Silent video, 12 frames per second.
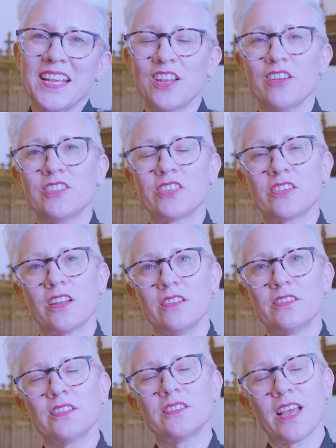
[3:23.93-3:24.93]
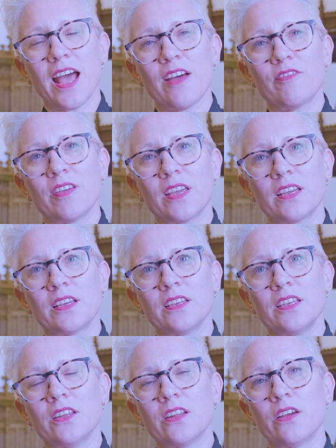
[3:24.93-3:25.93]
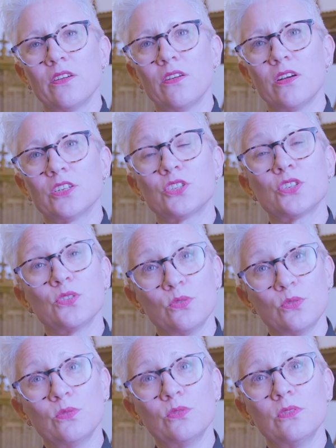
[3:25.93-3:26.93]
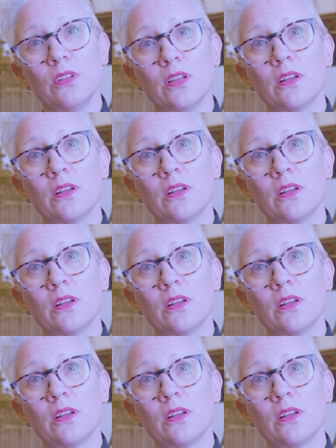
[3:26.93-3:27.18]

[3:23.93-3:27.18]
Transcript: closer and closer to having, a tool